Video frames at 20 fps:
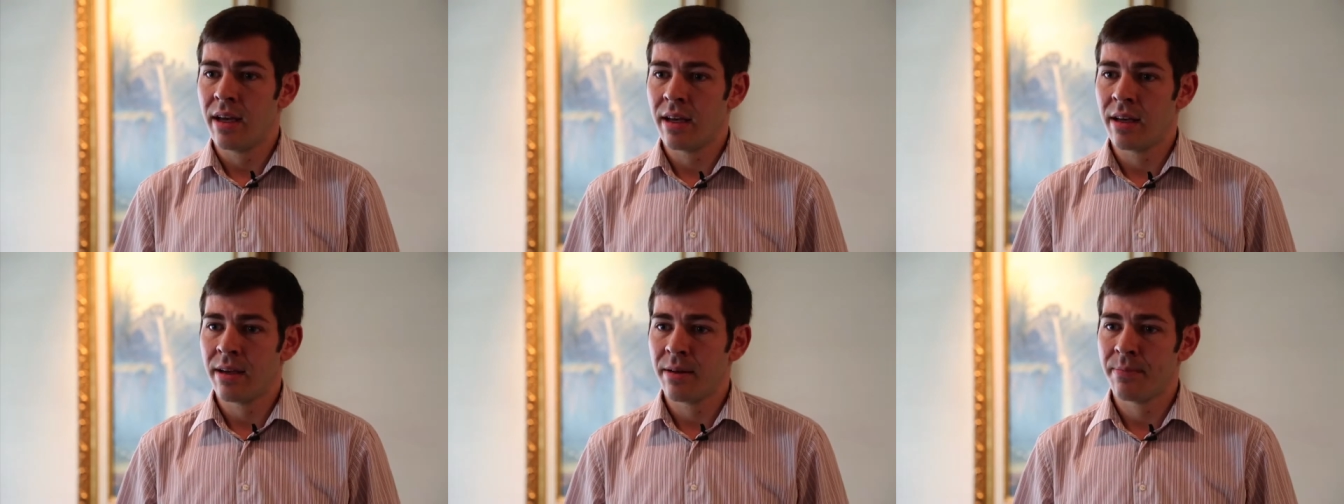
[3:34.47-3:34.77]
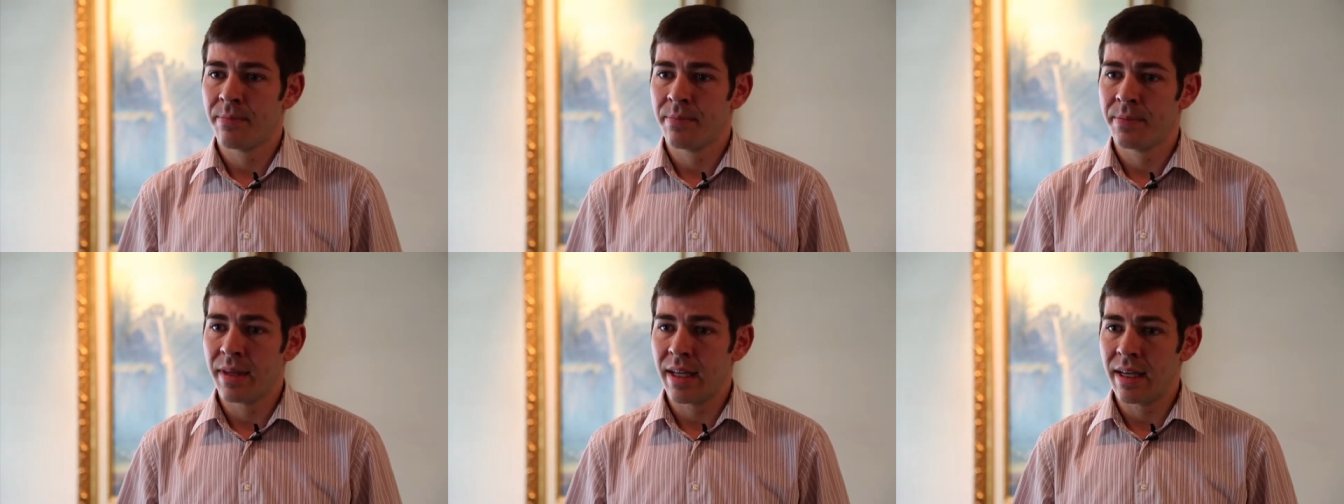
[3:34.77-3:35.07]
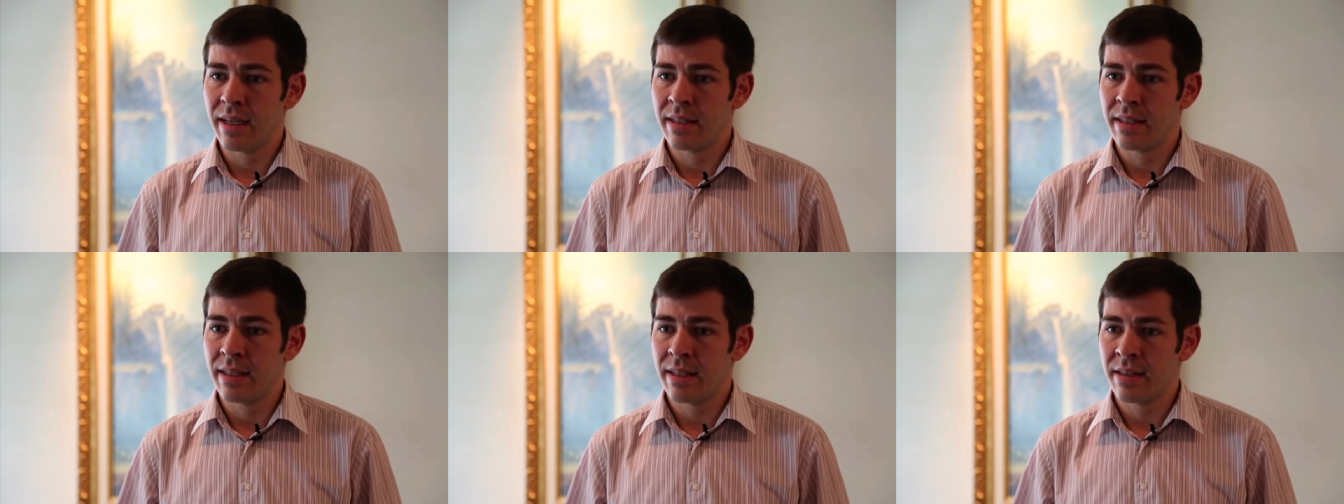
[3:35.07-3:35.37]
um,
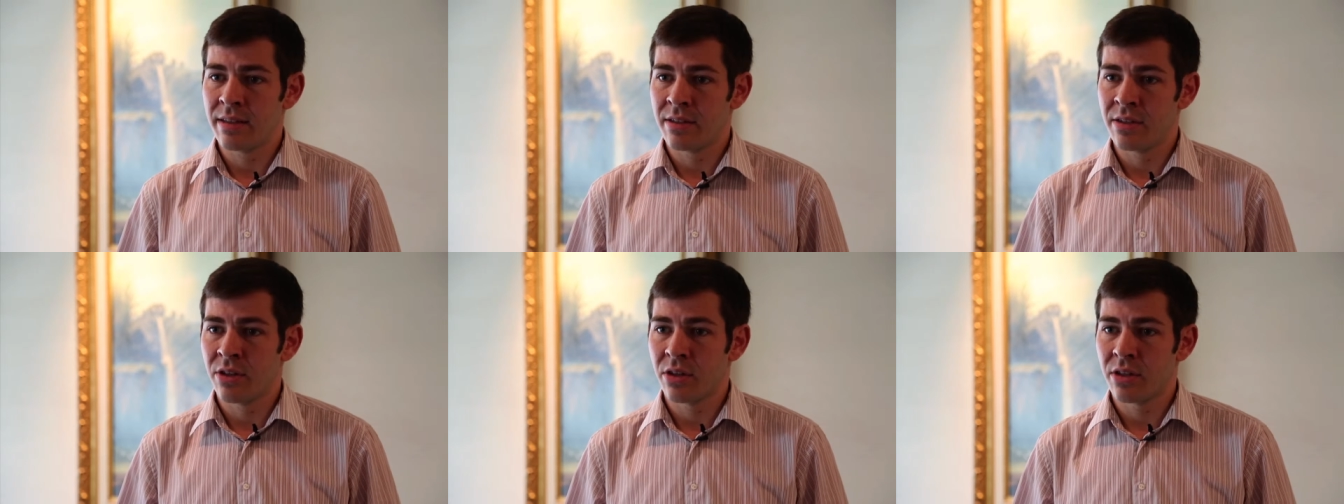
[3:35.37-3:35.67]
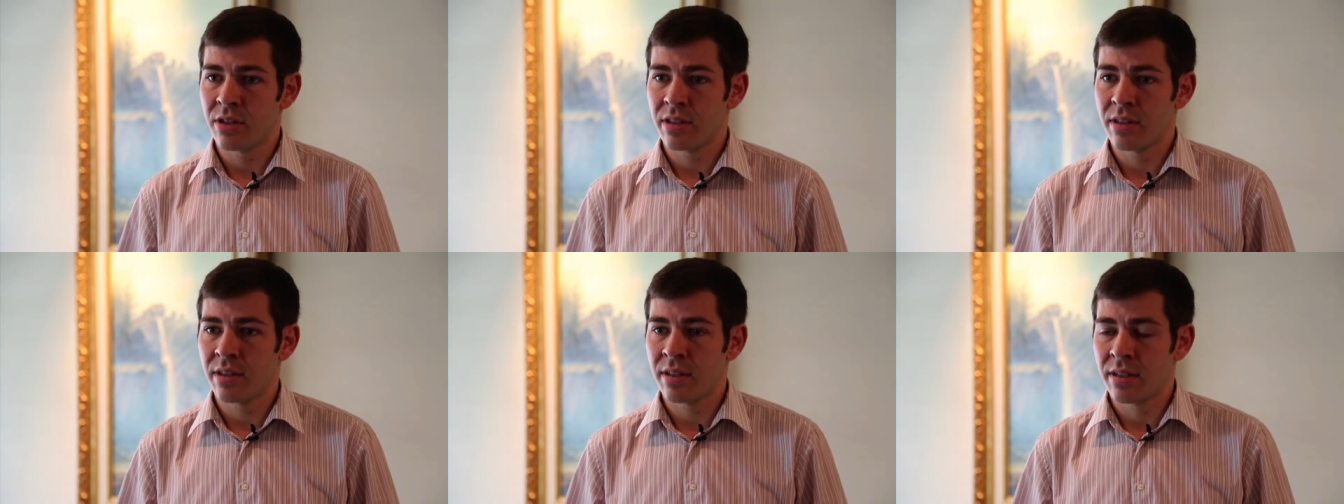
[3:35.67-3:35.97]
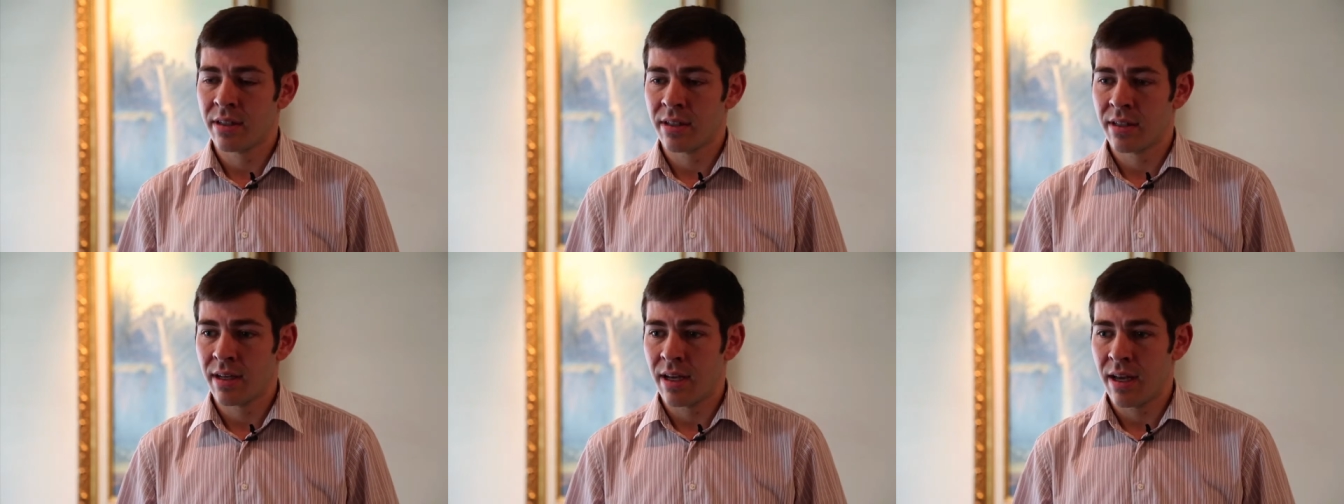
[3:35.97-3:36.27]
it's not
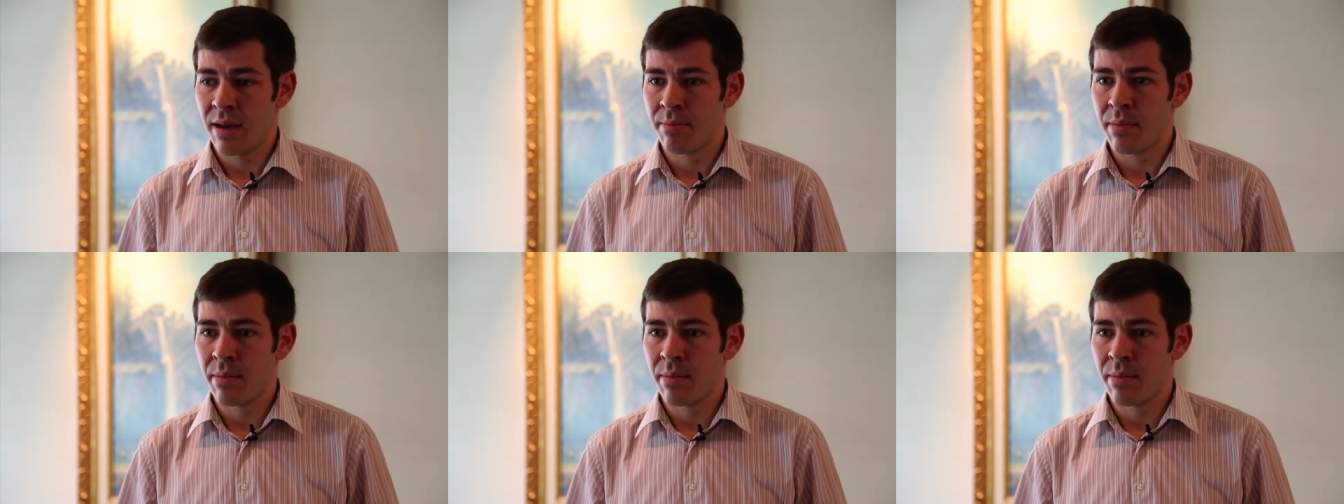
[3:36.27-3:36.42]
a,